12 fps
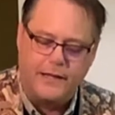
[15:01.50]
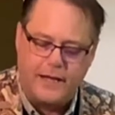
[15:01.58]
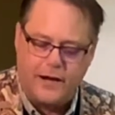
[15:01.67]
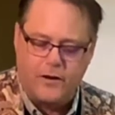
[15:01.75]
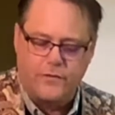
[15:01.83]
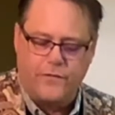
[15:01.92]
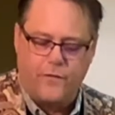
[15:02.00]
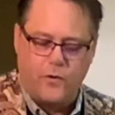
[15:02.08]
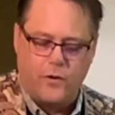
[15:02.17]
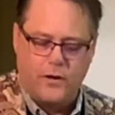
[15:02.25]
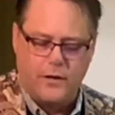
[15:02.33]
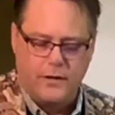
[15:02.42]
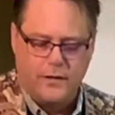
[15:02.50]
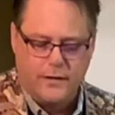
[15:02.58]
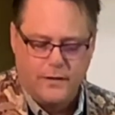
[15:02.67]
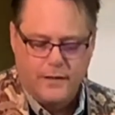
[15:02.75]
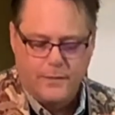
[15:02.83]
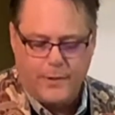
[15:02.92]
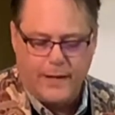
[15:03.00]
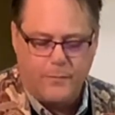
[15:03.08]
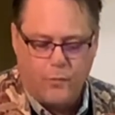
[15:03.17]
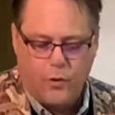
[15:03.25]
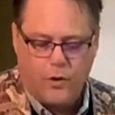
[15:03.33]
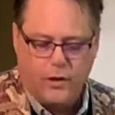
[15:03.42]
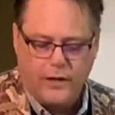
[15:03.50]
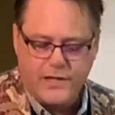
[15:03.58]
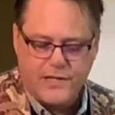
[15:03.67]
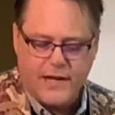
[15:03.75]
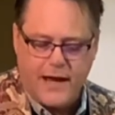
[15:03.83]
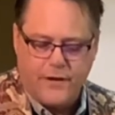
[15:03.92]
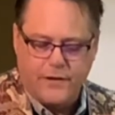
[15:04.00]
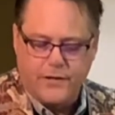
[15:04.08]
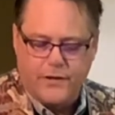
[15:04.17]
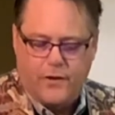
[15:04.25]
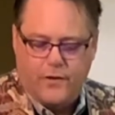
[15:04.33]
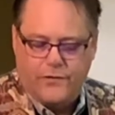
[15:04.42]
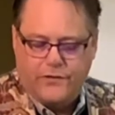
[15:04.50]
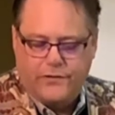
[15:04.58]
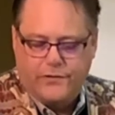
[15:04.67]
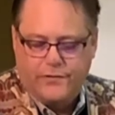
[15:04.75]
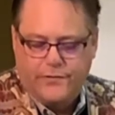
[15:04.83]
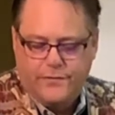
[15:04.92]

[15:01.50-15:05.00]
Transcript: cared for by morally sound adults.